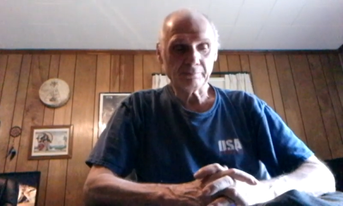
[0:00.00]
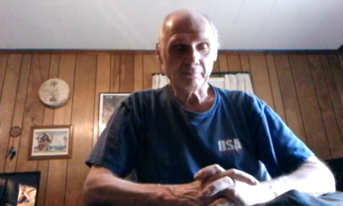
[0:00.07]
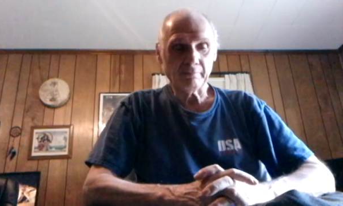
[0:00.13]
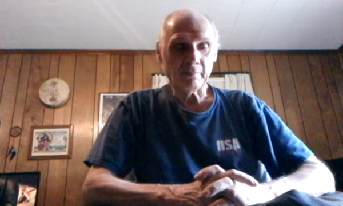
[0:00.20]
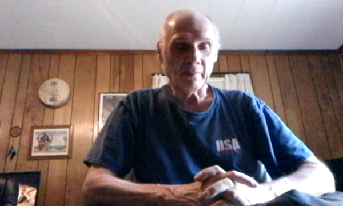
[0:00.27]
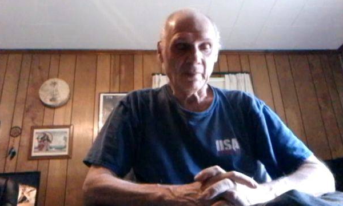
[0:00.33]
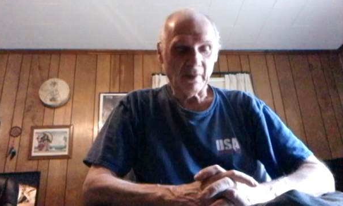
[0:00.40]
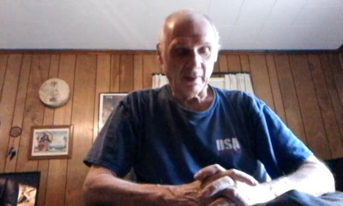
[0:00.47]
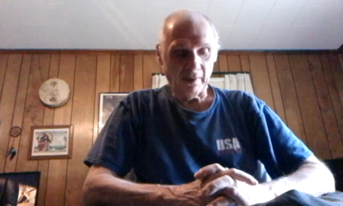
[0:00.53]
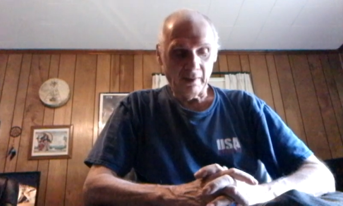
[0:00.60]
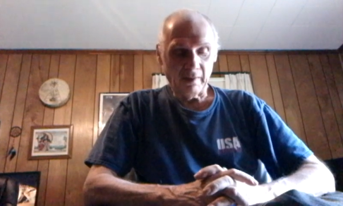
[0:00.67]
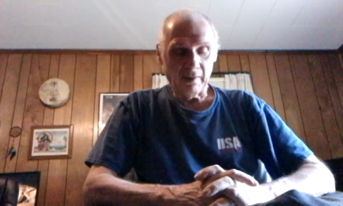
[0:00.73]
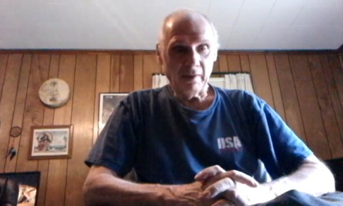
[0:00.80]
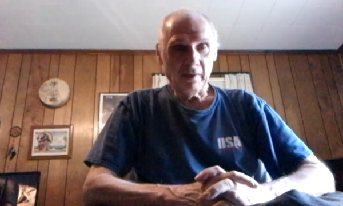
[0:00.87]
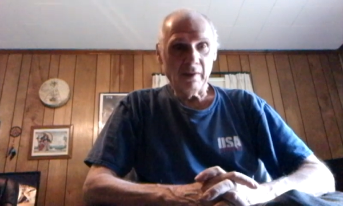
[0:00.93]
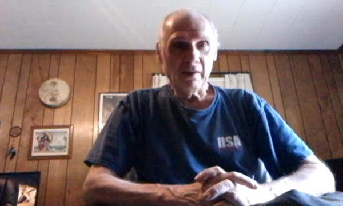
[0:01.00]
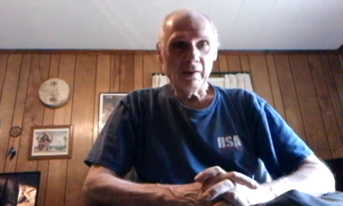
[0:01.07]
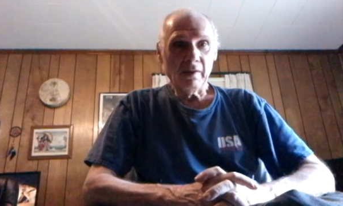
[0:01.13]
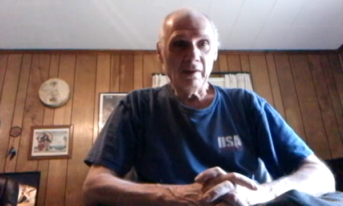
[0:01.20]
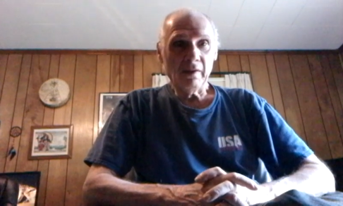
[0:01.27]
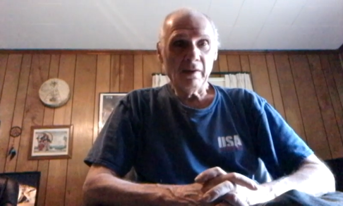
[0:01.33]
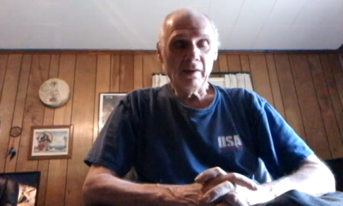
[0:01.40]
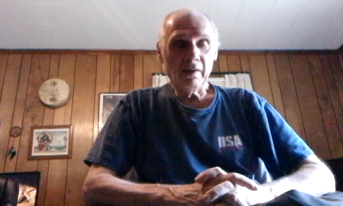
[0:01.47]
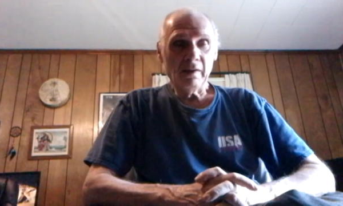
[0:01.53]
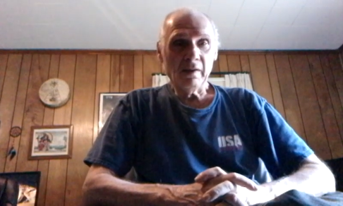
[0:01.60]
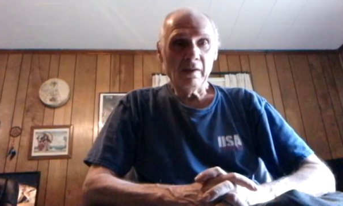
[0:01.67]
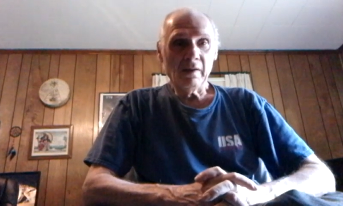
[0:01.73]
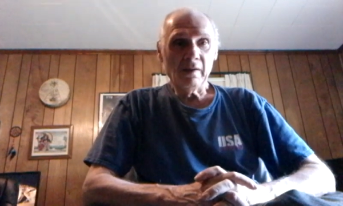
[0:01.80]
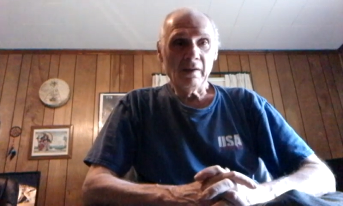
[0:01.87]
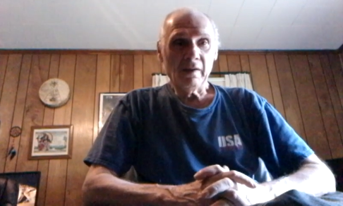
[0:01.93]

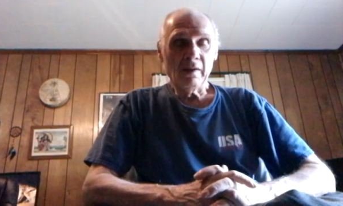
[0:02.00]
Nothing is said.